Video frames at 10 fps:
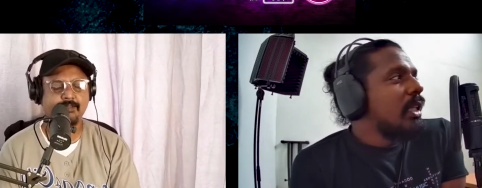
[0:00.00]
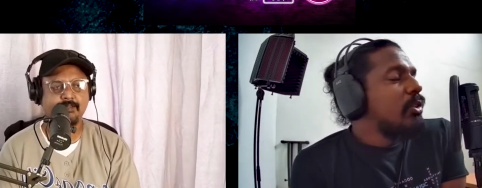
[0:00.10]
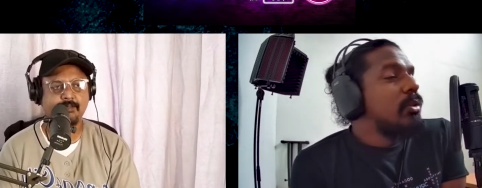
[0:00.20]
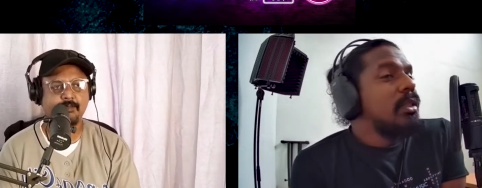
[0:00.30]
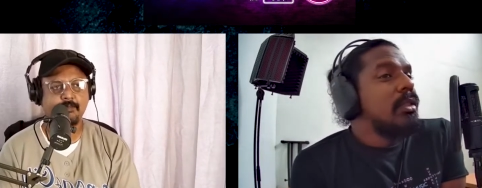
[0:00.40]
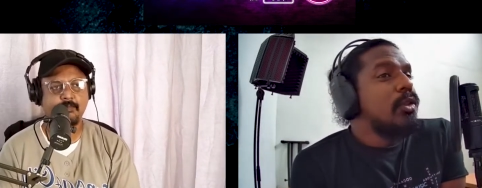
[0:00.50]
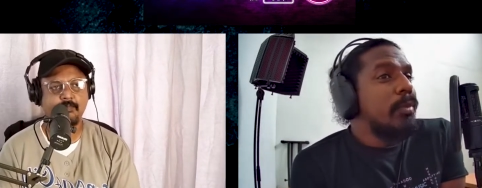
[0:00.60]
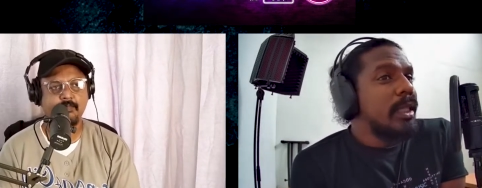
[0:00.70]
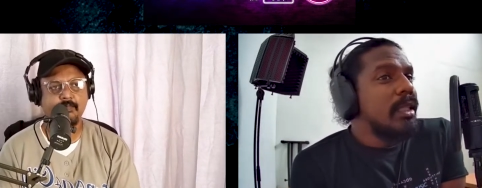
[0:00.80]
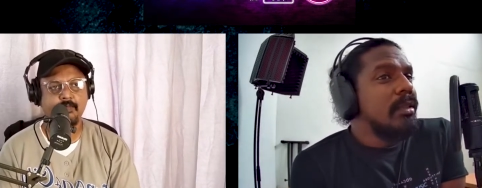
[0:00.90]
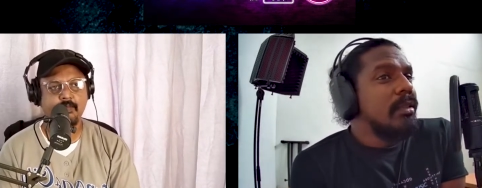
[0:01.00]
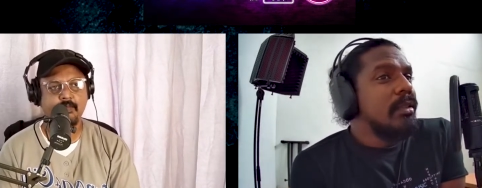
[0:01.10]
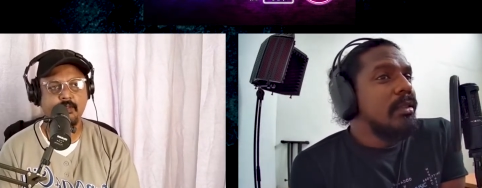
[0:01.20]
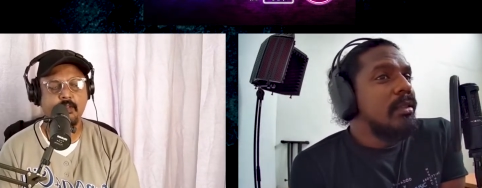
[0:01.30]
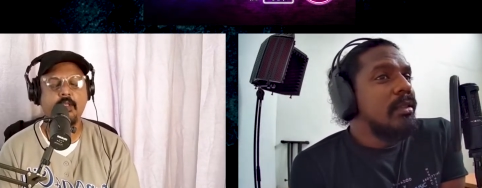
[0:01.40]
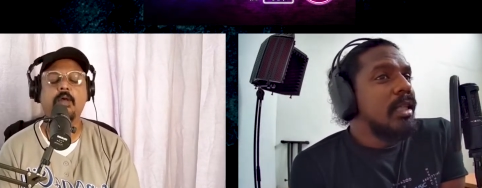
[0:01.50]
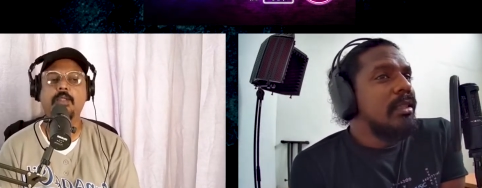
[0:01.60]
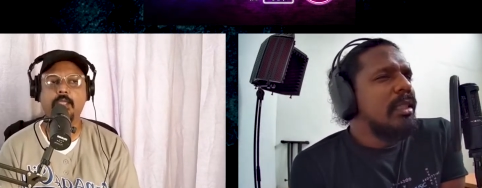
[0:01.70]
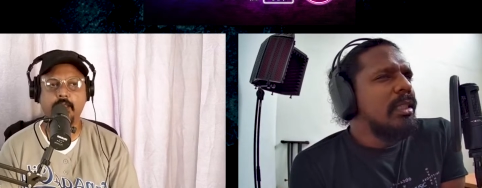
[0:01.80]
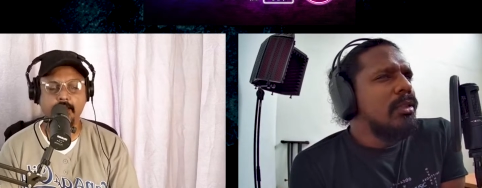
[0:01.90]
Speaker 1: Ashwin Gobinath. Okay. I
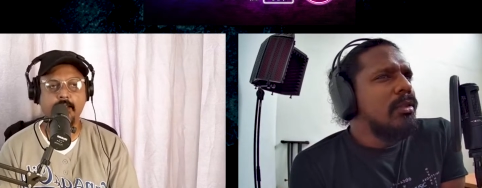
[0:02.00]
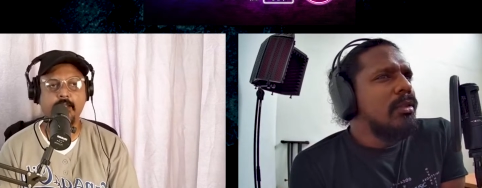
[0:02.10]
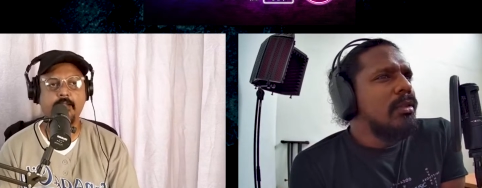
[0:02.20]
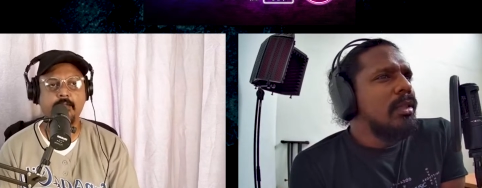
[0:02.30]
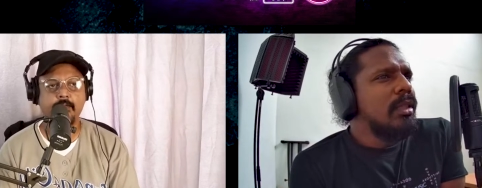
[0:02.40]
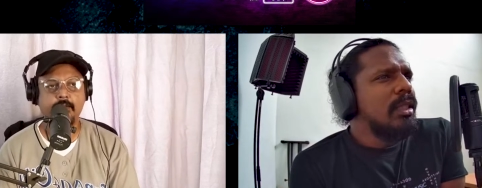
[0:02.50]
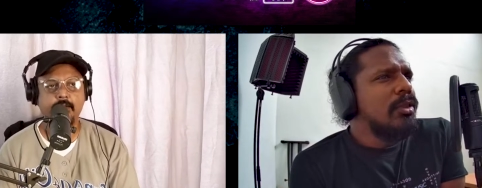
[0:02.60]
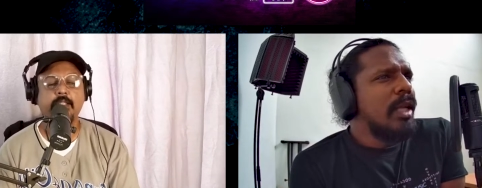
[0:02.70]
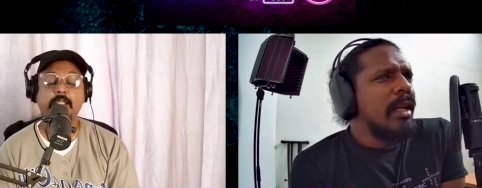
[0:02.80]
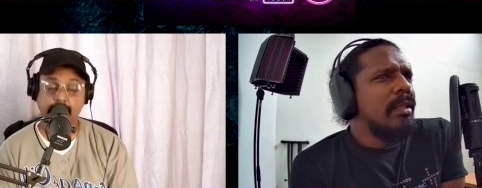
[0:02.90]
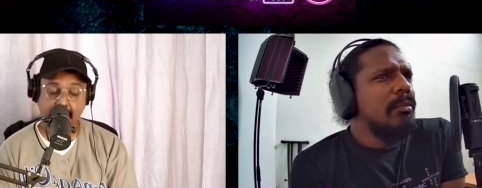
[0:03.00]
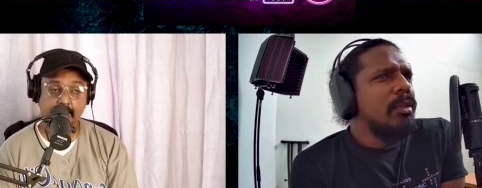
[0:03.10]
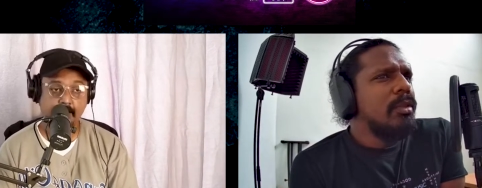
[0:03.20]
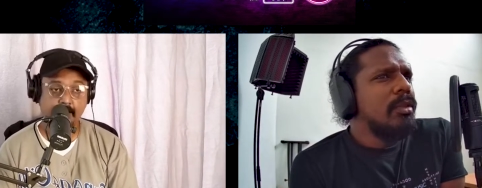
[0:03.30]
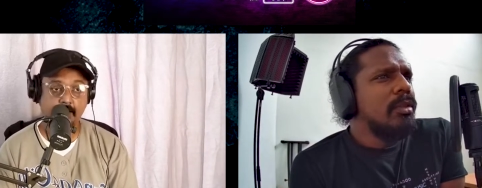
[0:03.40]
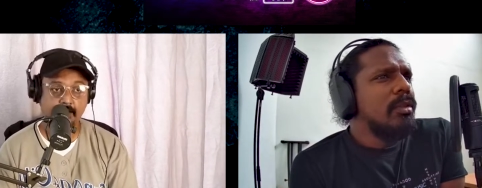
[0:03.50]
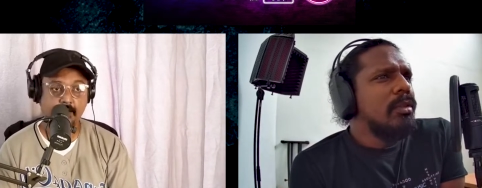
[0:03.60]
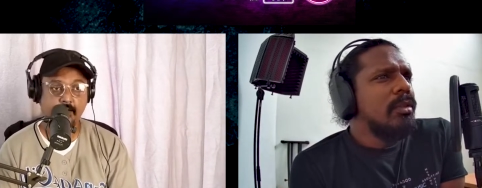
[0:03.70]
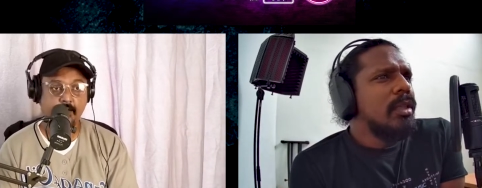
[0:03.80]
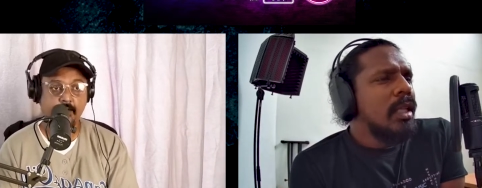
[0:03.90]
think you, I think you had. Yes, I did. Right?
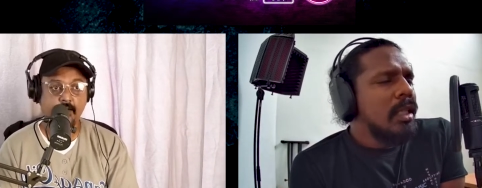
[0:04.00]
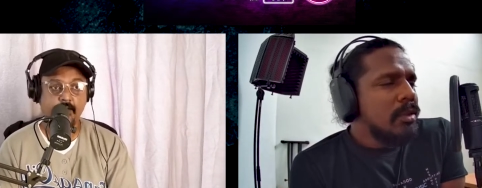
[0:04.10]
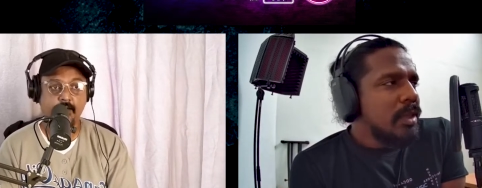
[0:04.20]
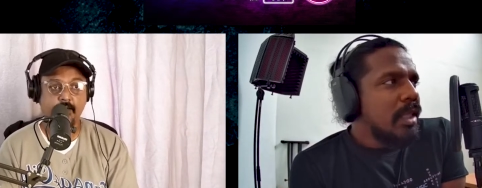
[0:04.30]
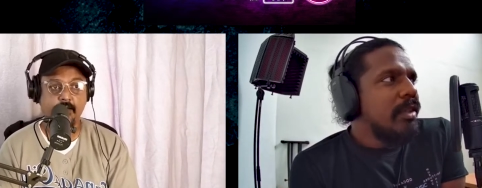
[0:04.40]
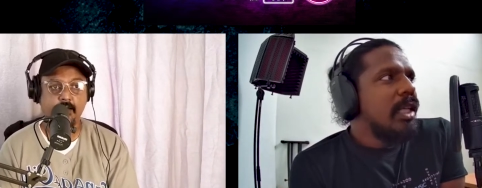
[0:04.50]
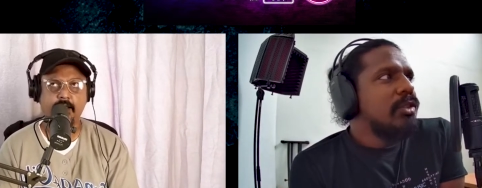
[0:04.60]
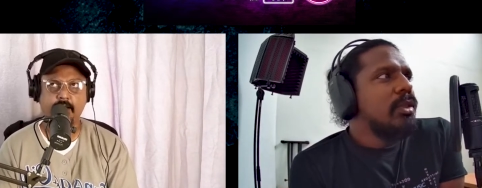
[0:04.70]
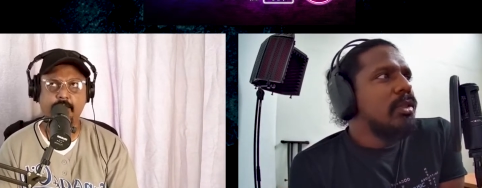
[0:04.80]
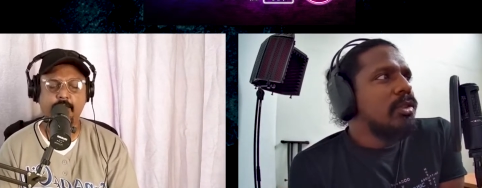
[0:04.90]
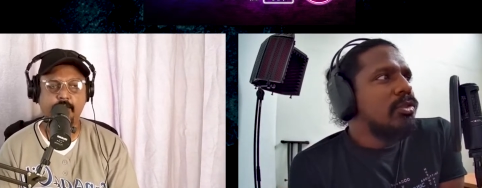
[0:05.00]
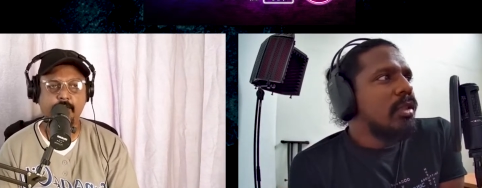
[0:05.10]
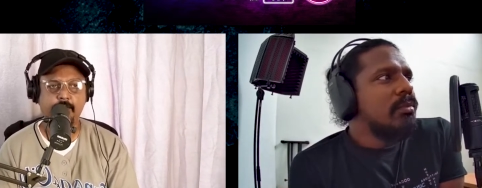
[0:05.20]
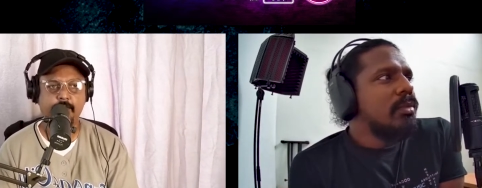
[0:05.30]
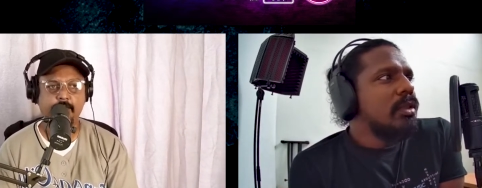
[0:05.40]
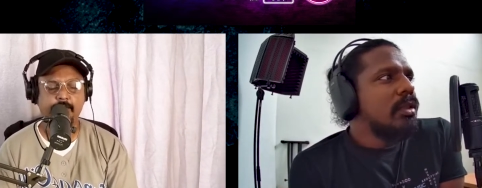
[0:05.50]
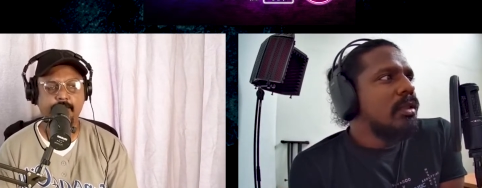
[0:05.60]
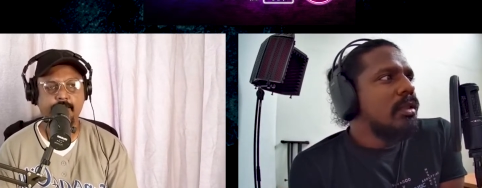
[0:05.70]
We have Ashwin on drums.